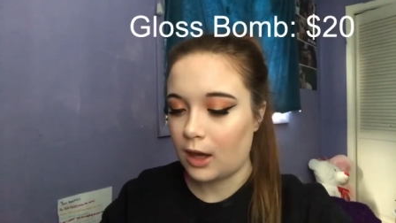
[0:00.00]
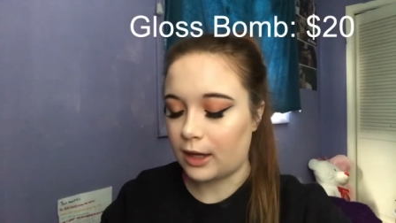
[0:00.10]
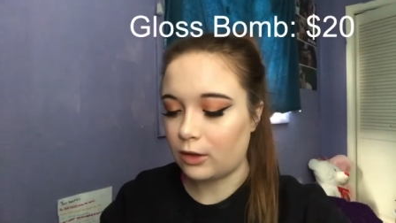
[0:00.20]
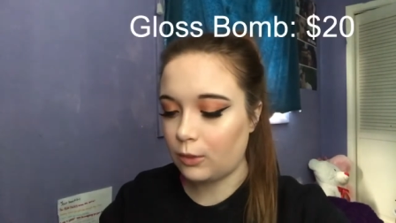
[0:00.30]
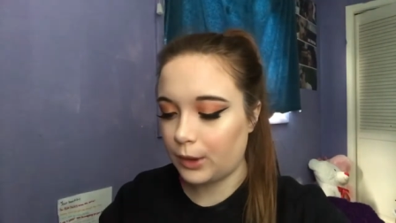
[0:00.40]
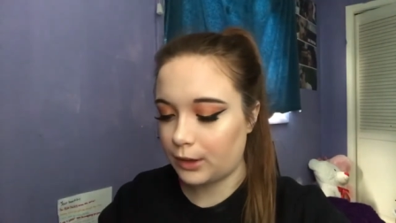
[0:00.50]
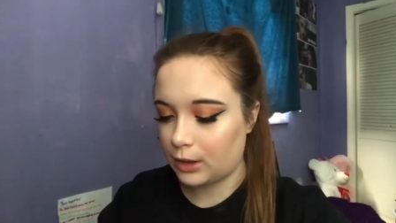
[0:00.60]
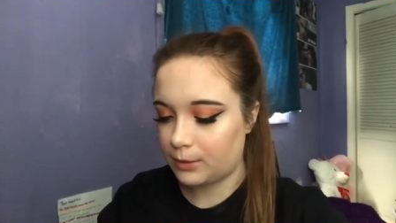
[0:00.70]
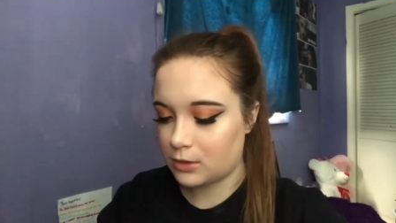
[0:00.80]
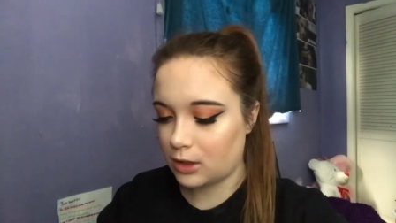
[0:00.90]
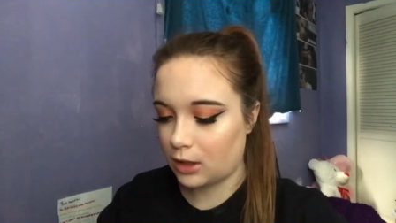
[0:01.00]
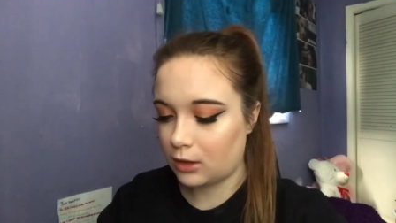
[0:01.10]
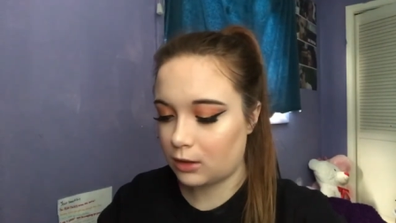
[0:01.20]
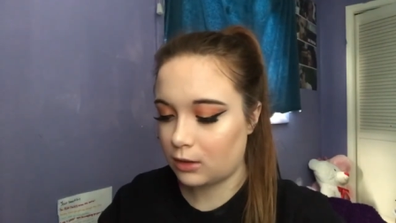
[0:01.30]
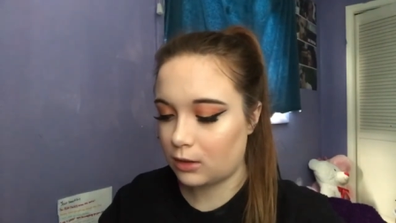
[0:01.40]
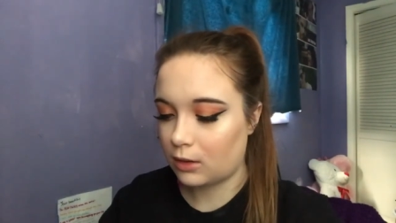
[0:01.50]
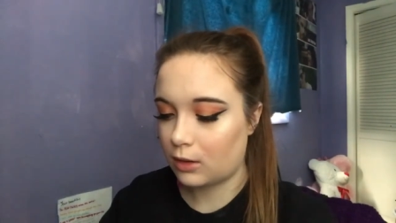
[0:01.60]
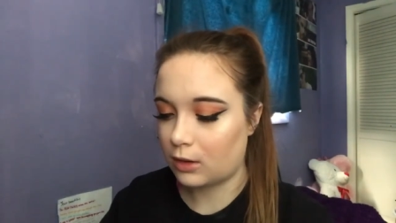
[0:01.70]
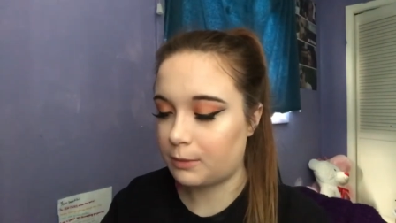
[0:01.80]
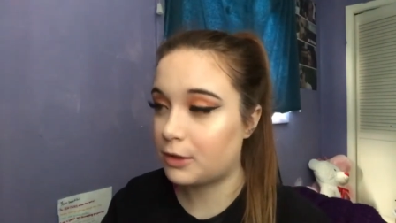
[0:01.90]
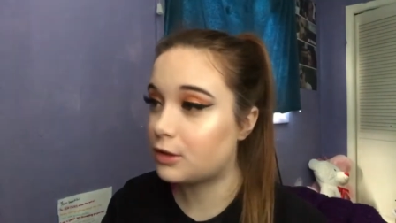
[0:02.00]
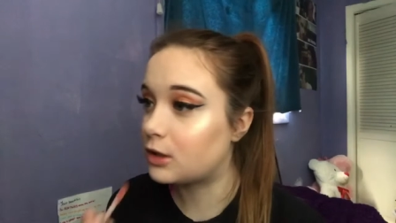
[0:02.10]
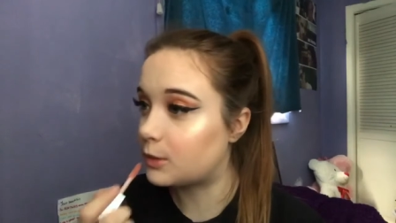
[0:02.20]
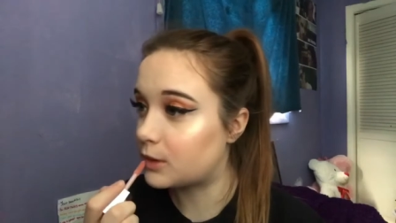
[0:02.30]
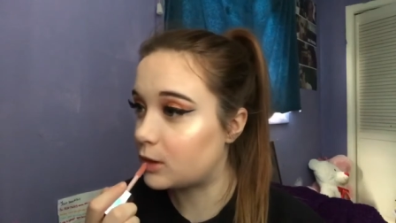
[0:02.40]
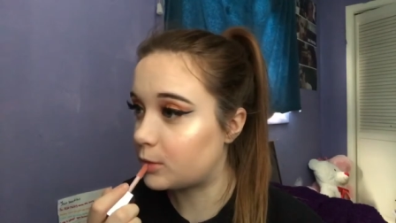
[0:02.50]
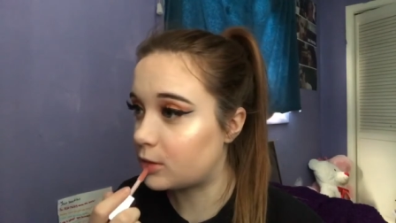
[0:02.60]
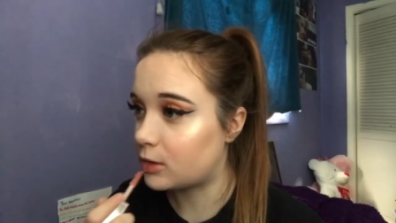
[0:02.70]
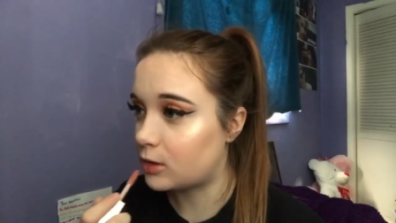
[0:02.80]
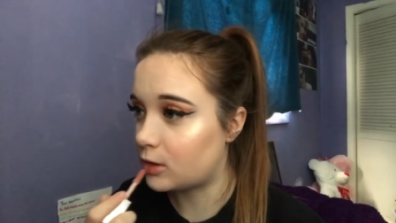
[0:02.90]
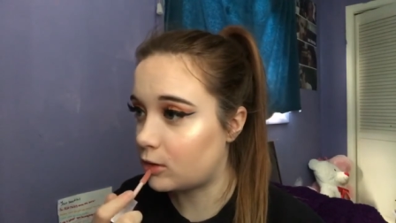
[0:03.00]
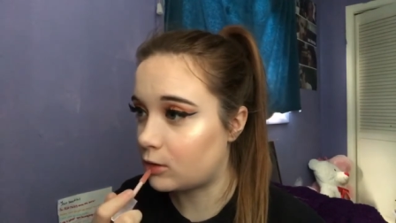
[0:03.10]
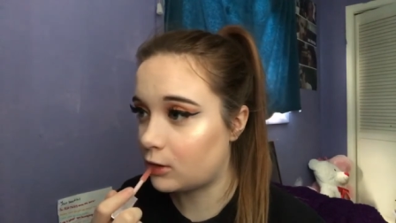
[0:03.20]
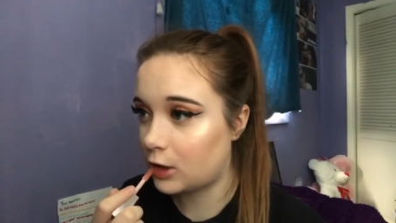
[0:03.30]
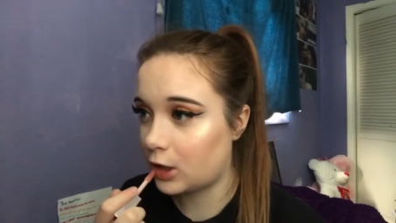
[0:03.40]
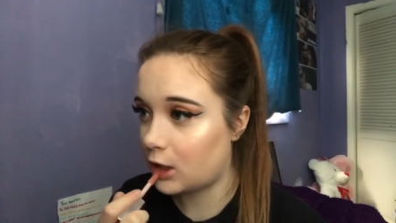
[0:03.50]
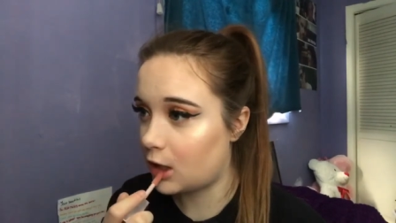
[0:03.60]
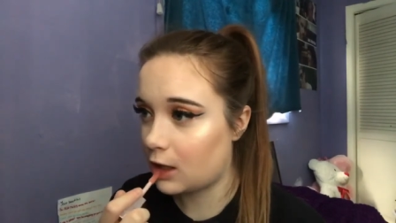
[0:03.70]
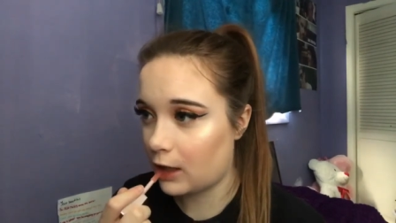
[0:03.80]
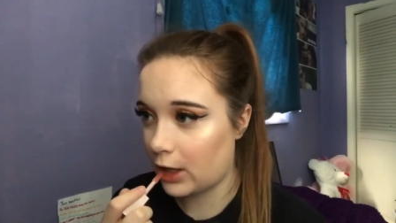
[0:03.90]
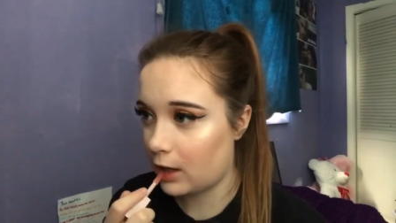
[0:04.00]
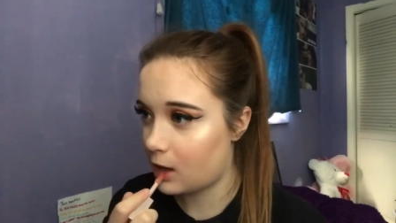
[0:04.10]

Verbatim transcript: I don't wear lipstick, especially liquid lipstick, you guys know that.